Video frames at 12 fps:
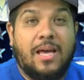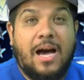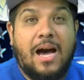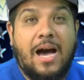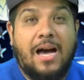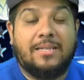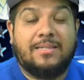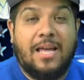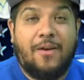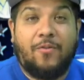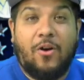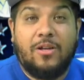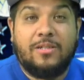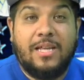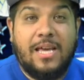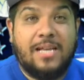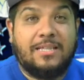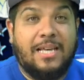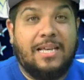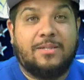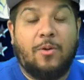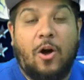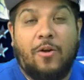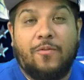Stephon Diggs
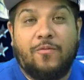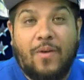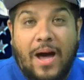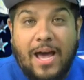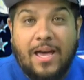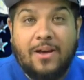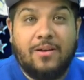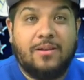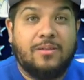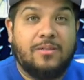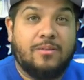is on fire.